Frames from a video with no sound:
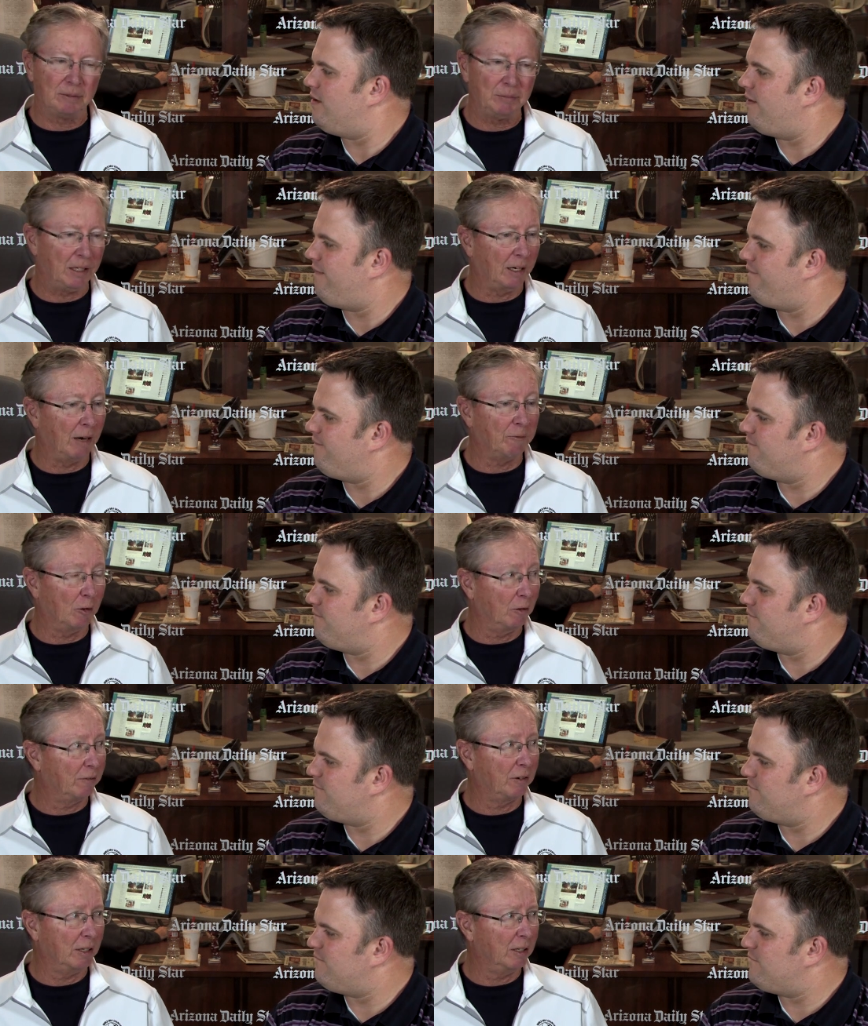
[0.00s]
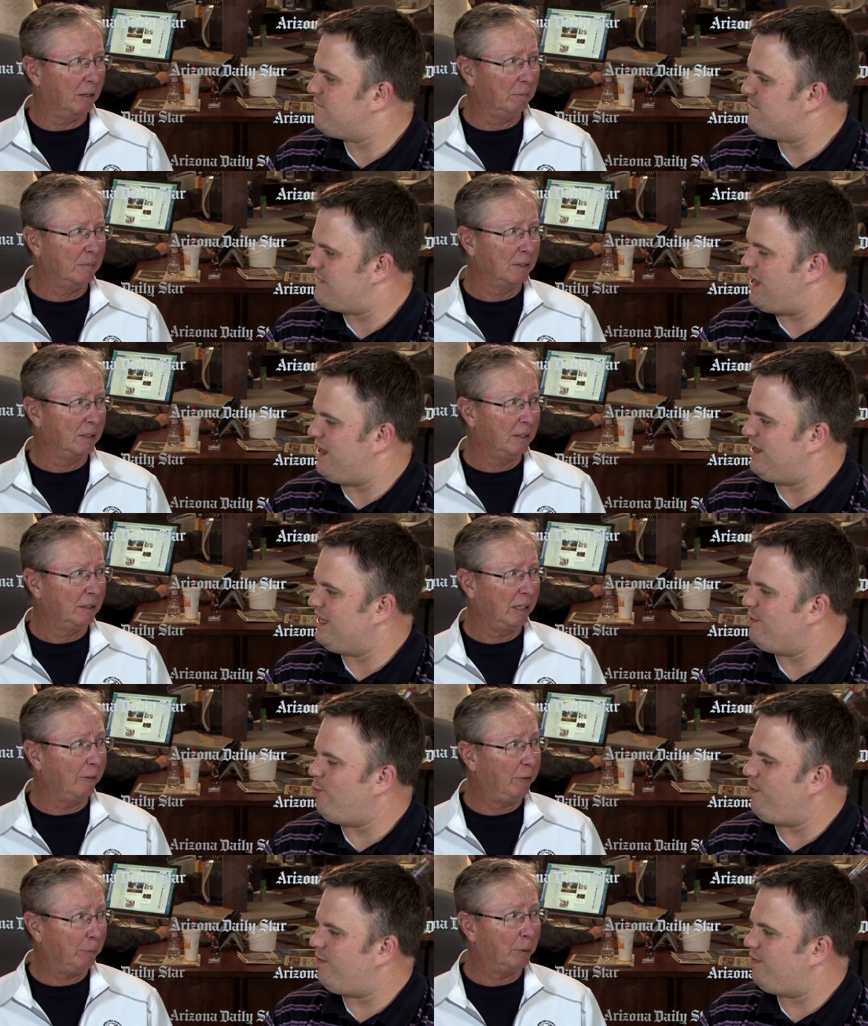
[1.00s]
Speaker 1: I mean,
Speaker 2: I'm voting for him yeah.
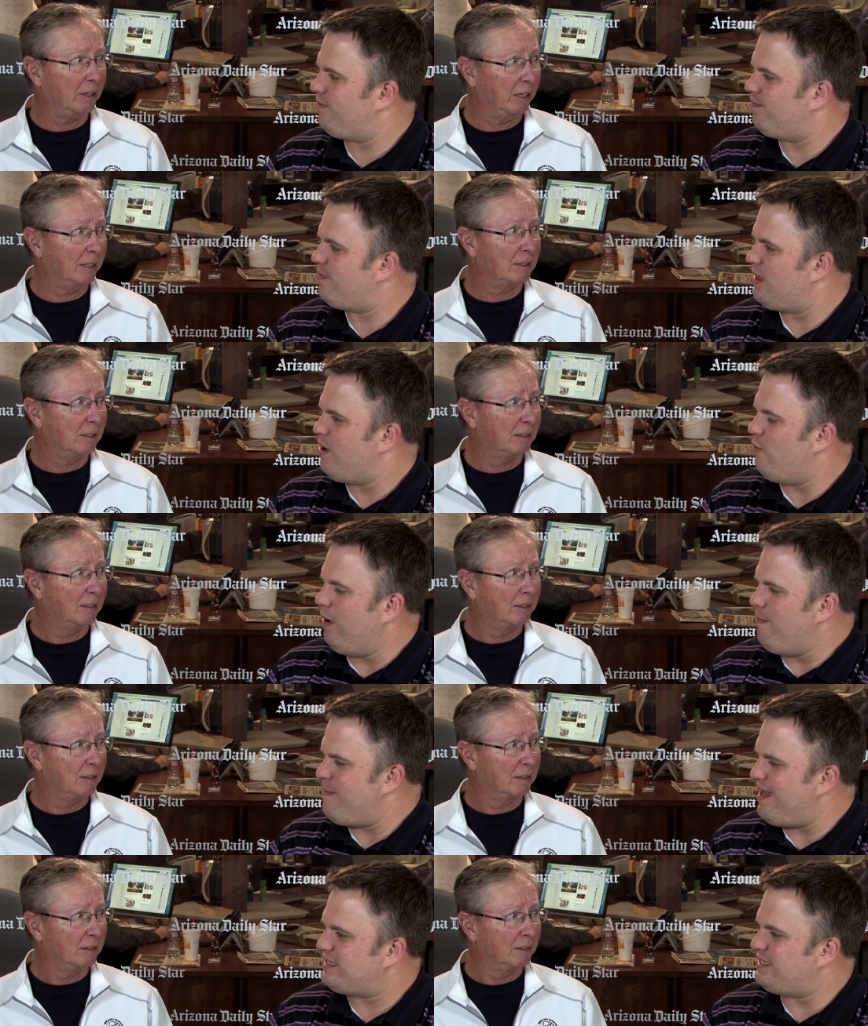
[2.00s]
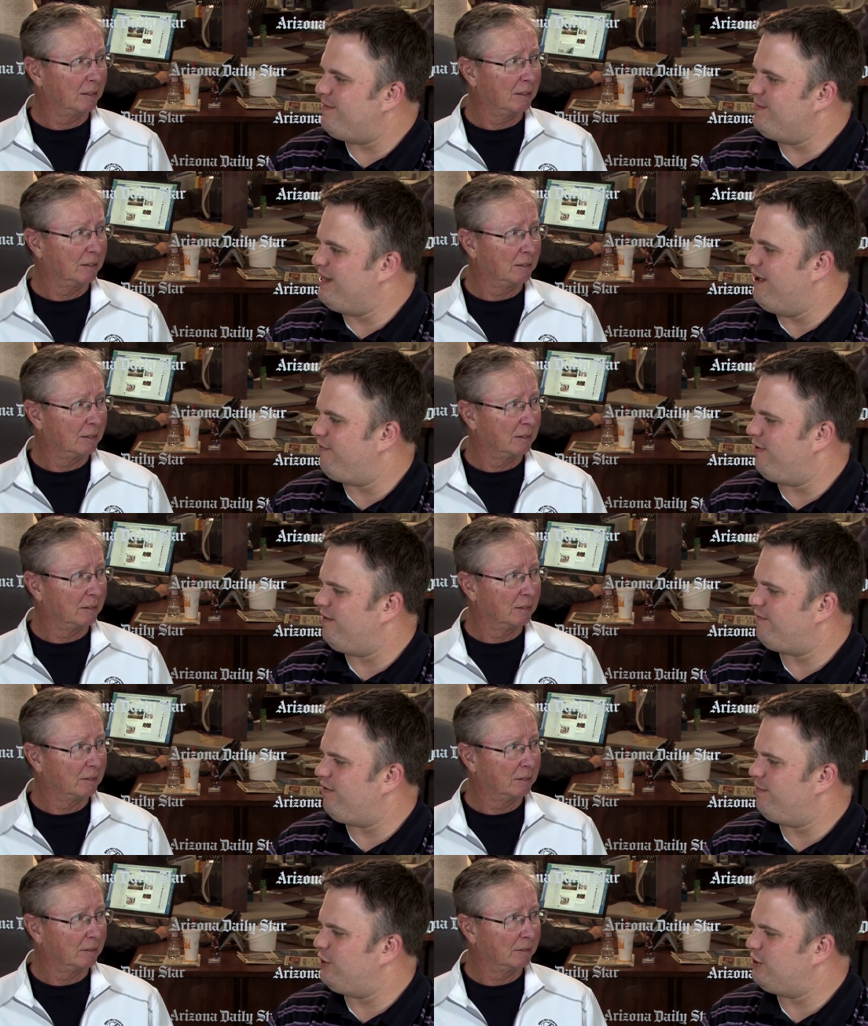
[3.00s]
if he plays.
Speaker 1: What makes him different
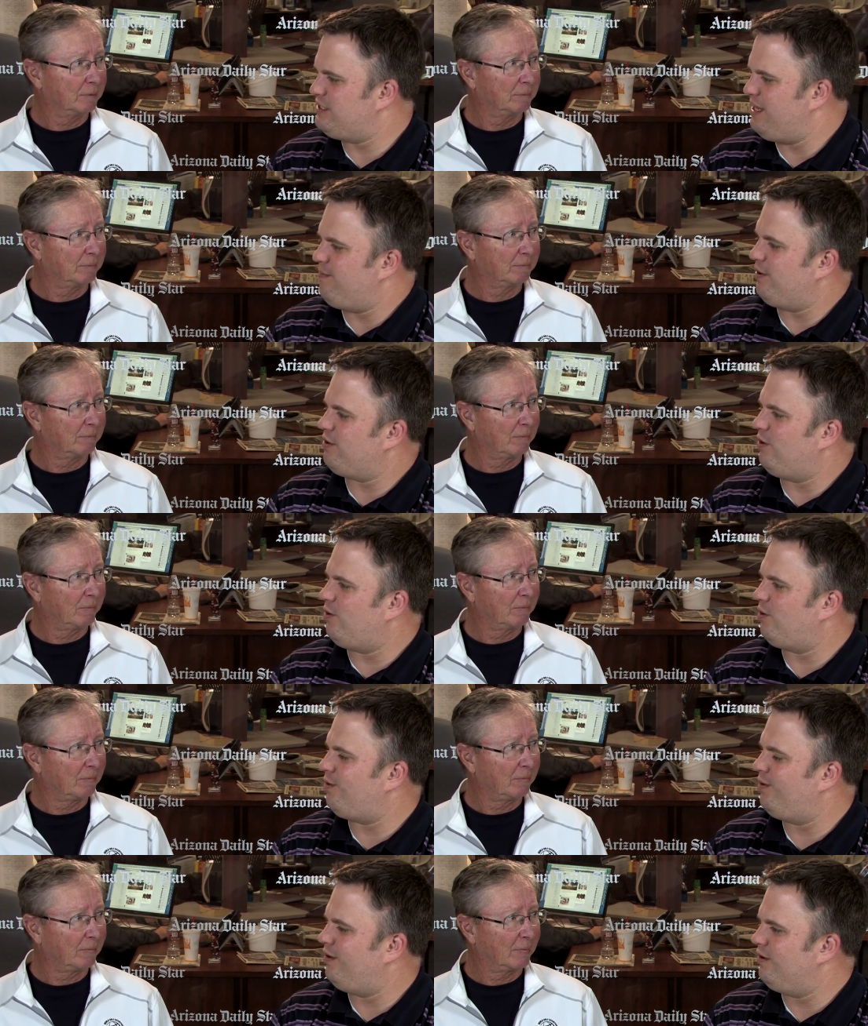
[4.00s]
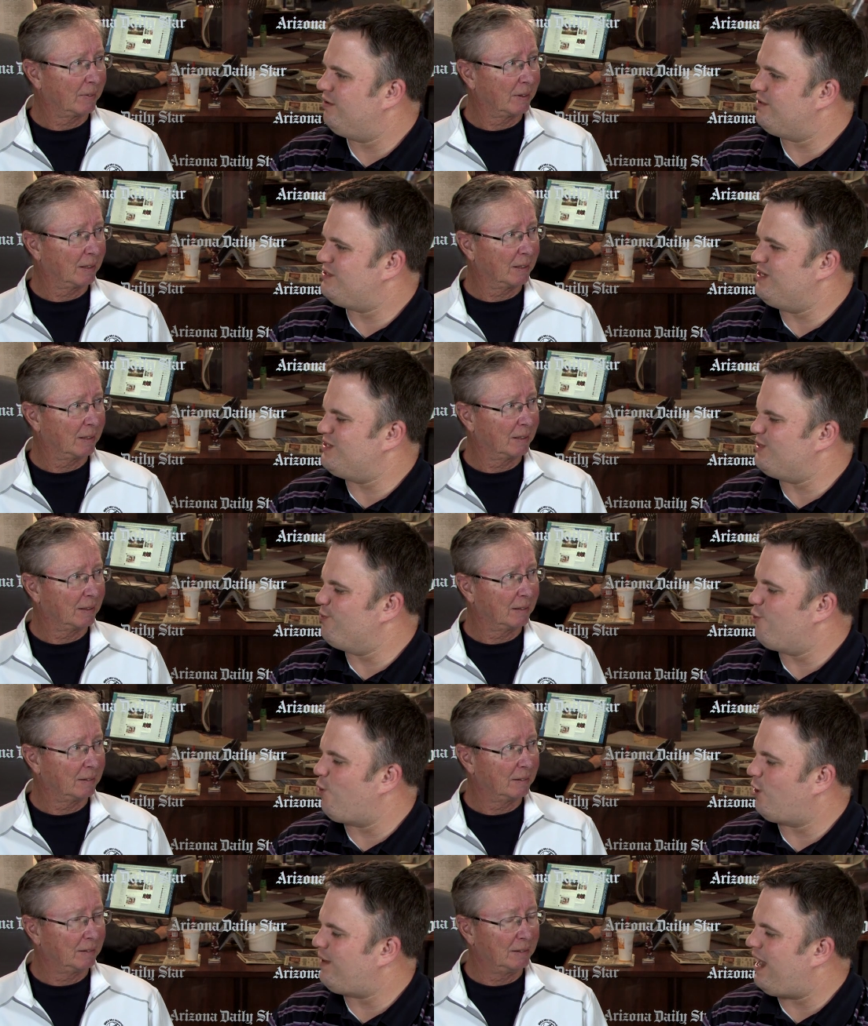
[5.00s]
from your typical system
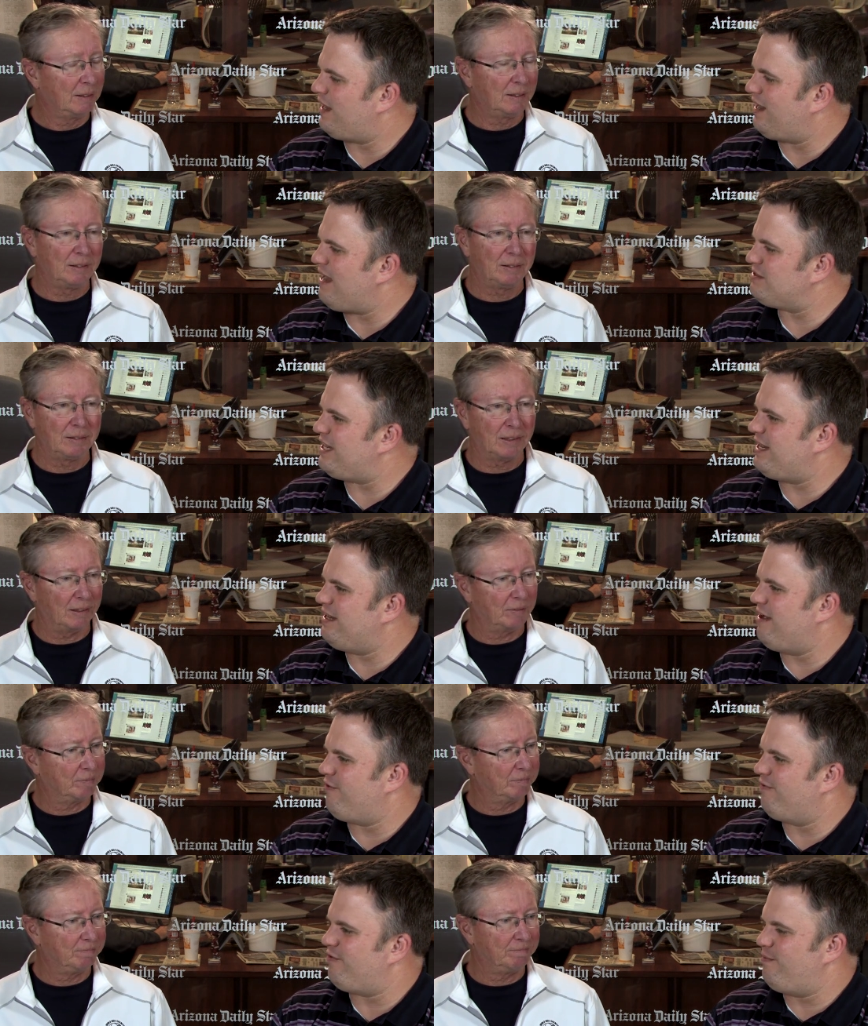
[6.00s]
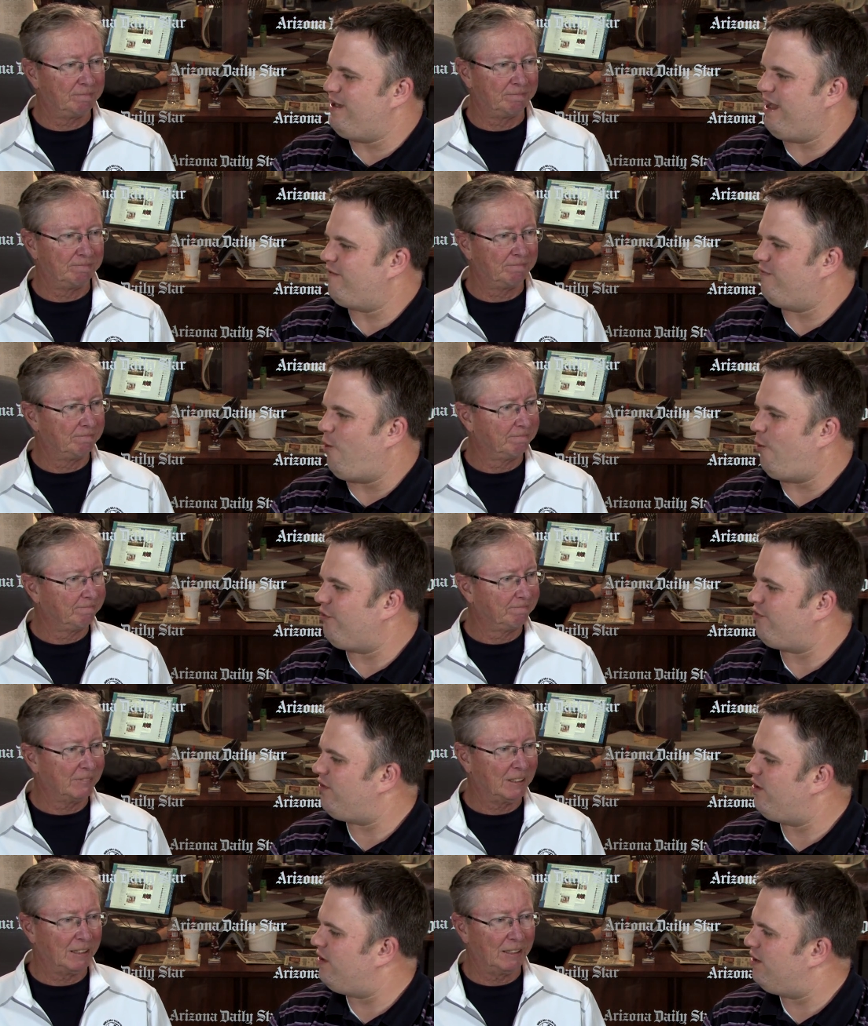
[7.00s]
quarterback? How's he any different from Nick Foles?
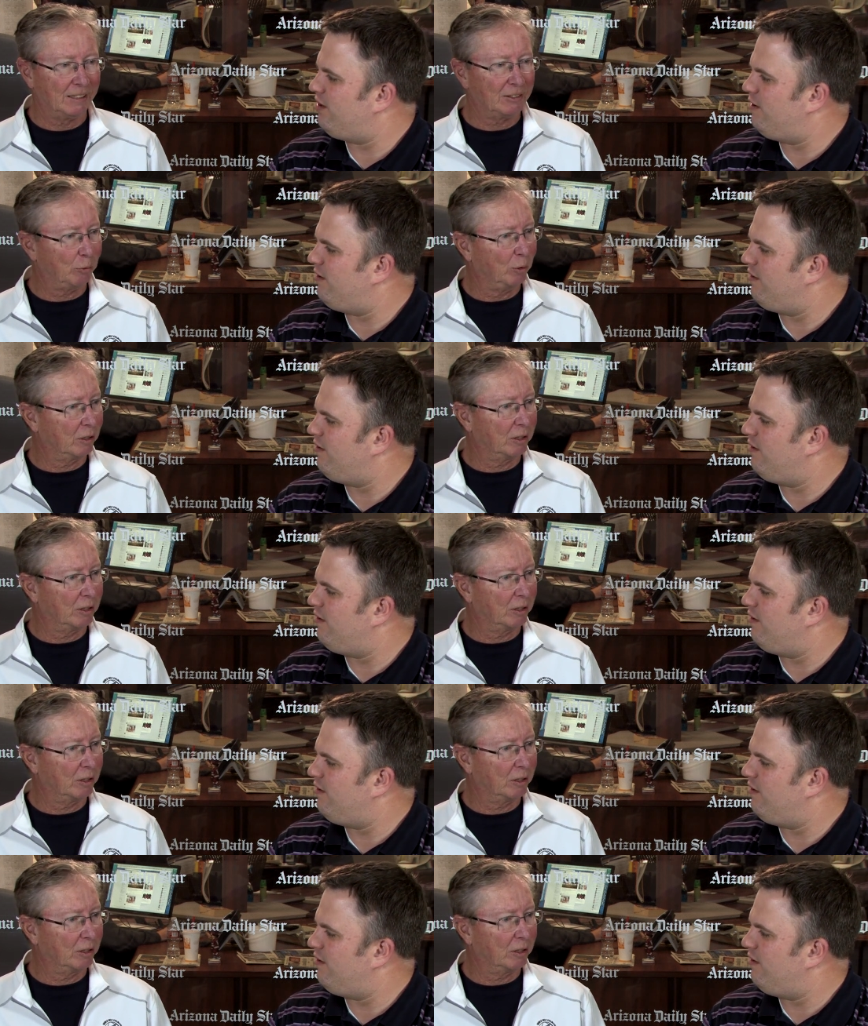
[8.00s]
It's a real